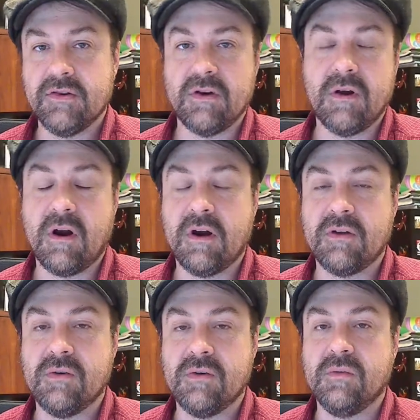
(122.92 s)
journal
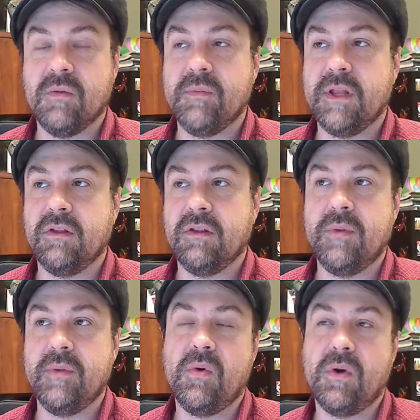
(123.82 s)
article will be a little
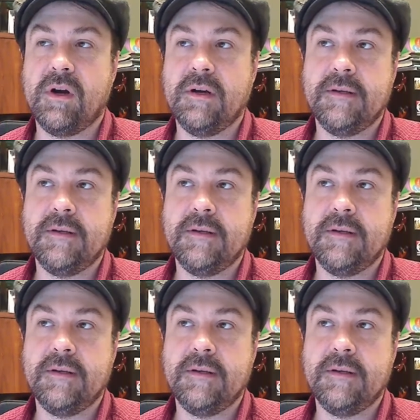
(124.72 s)
bit more